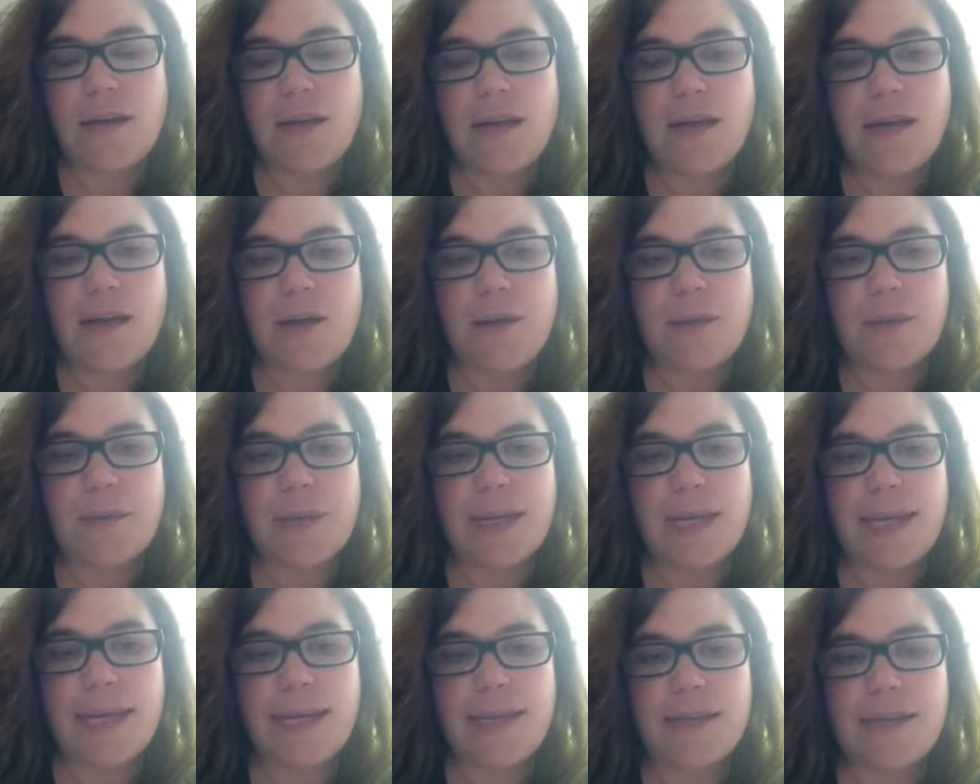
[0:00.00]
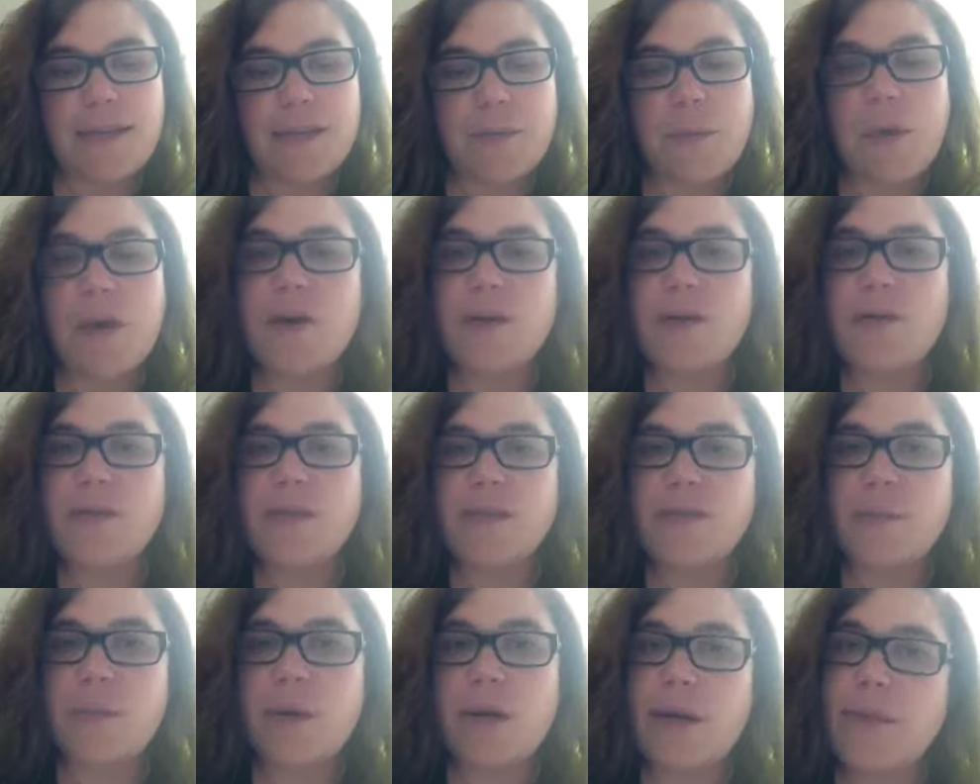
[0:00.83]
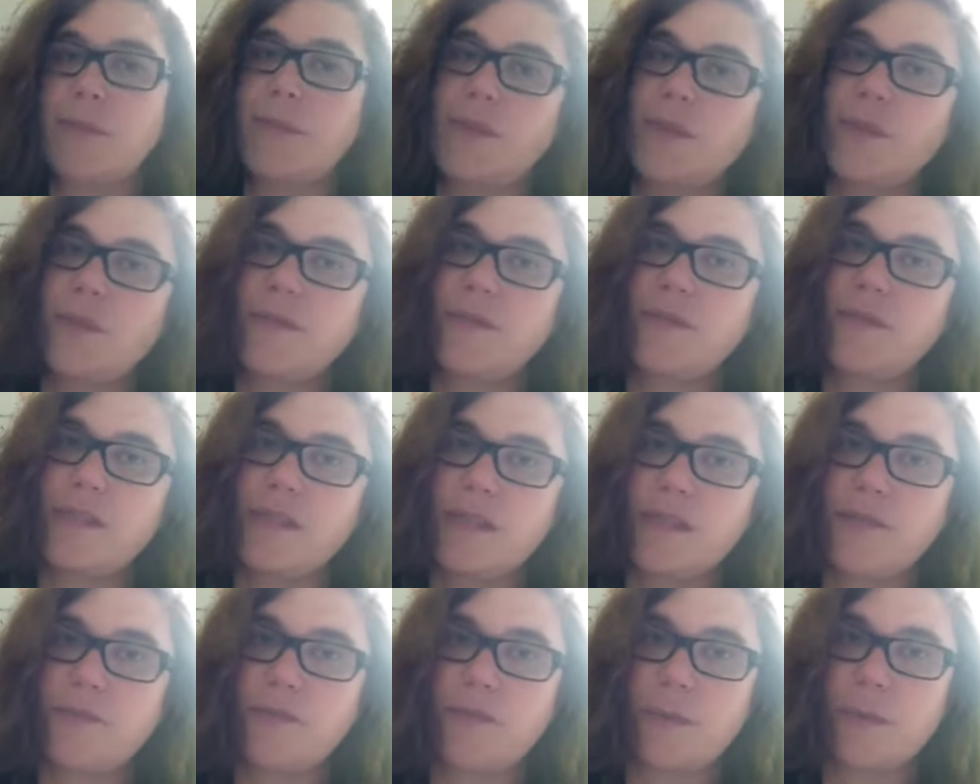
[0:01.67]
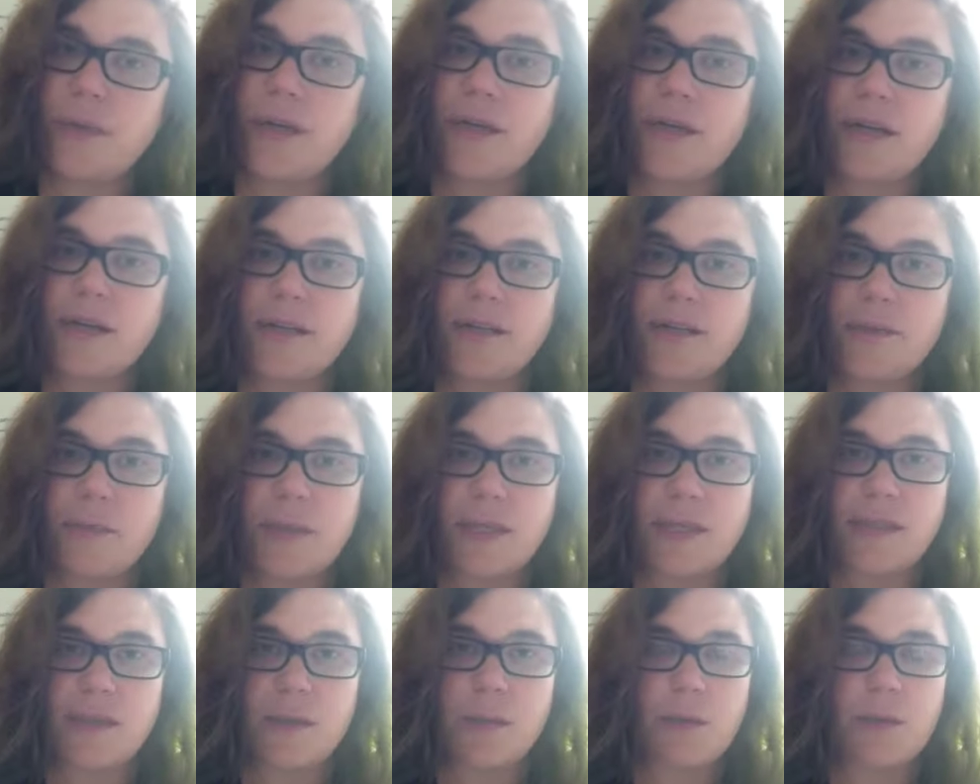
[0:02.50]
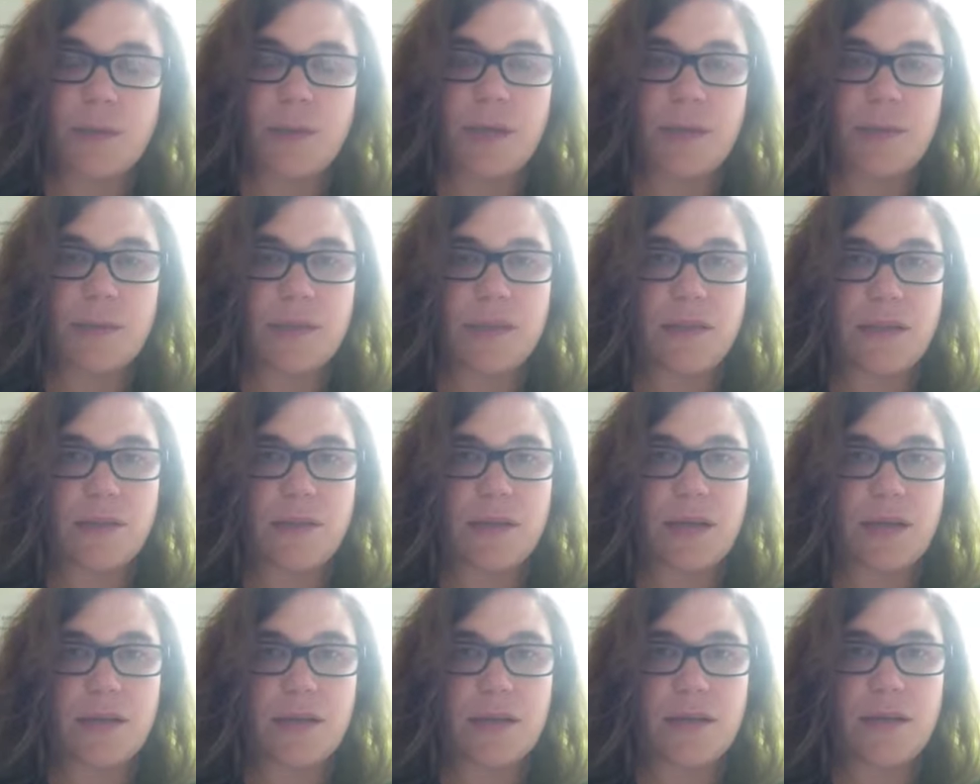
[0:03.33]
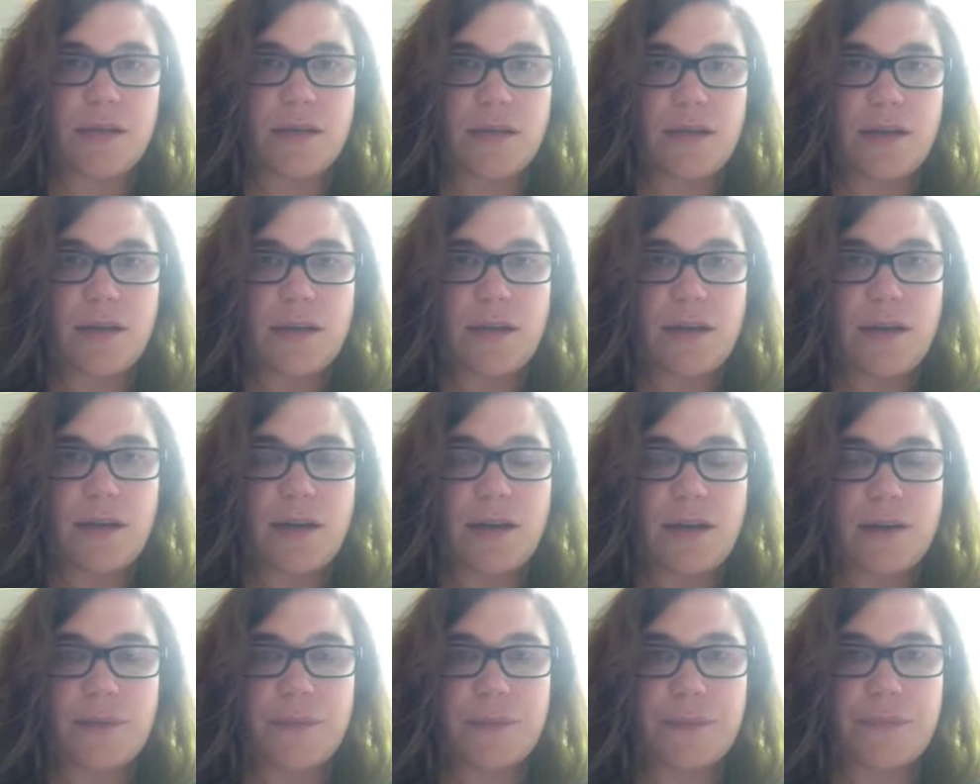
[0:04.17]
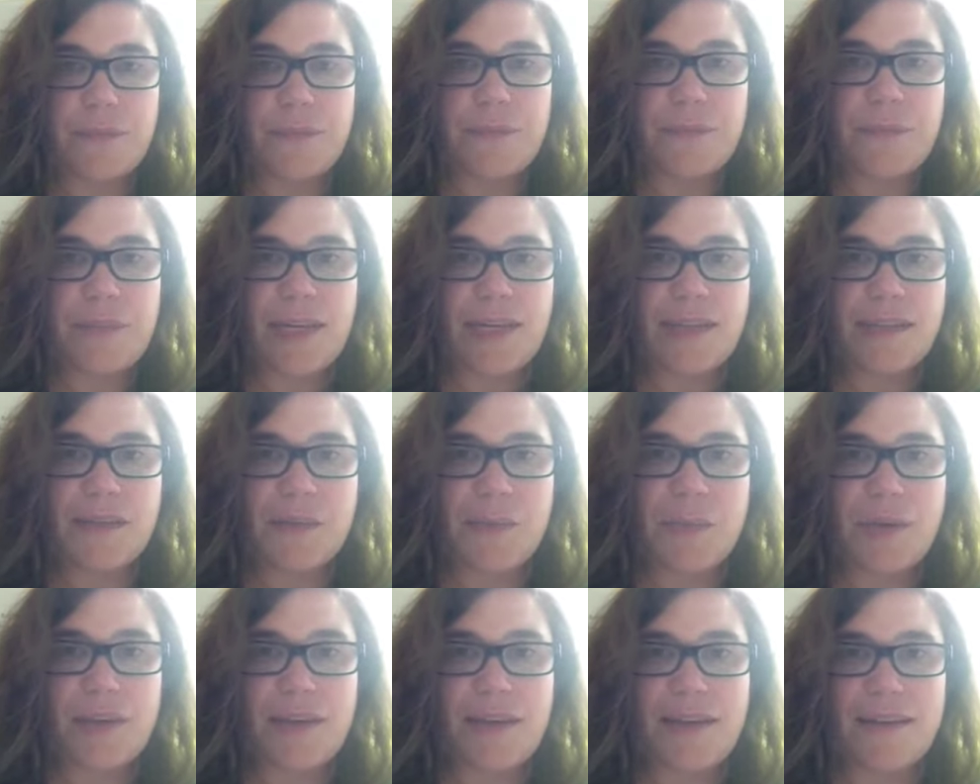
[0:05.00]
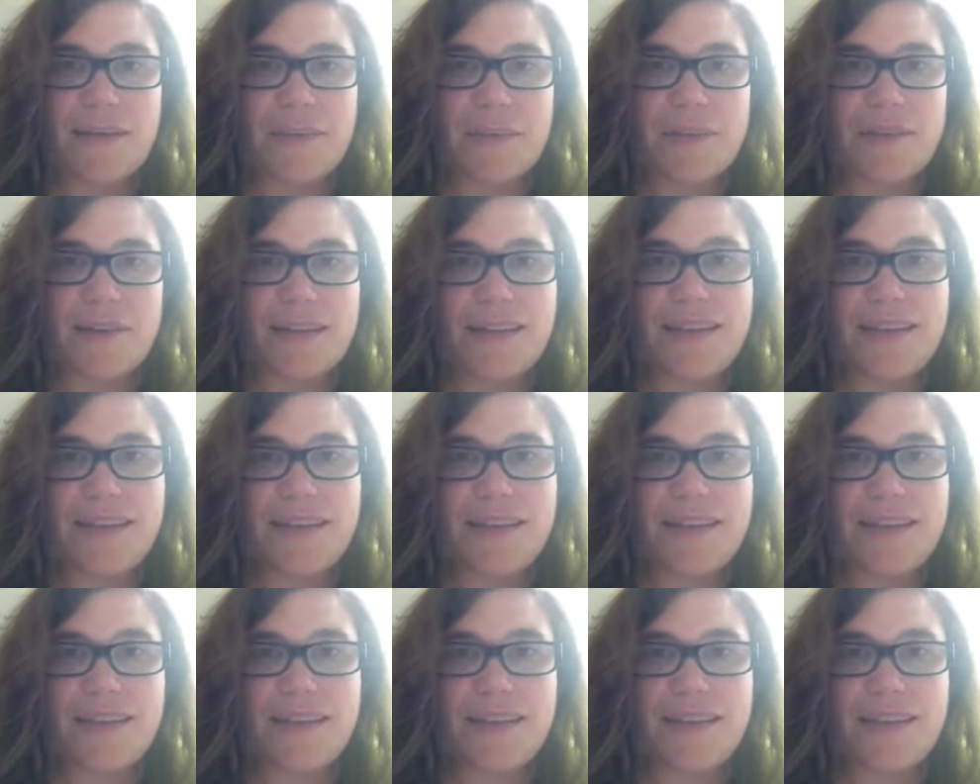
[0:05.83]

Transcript: Um, and that's part of the reason why I'm doing Teach for America is because I want to be able to do that um, and spread that among